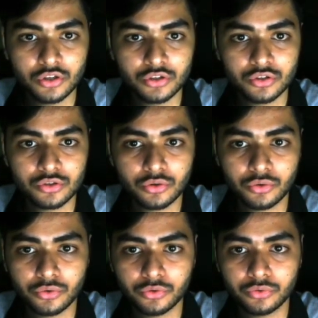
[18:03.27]

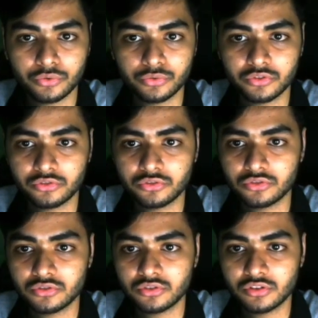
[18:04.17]
So
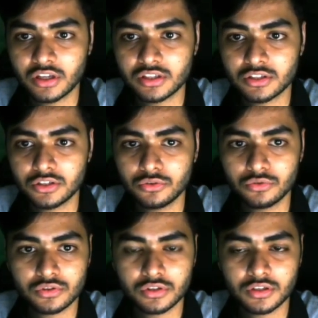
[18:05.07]
let's
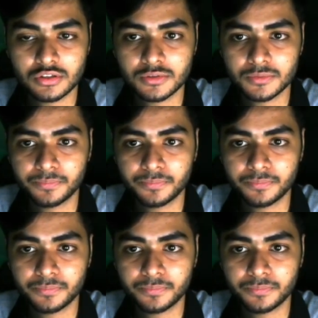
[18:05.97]
use this.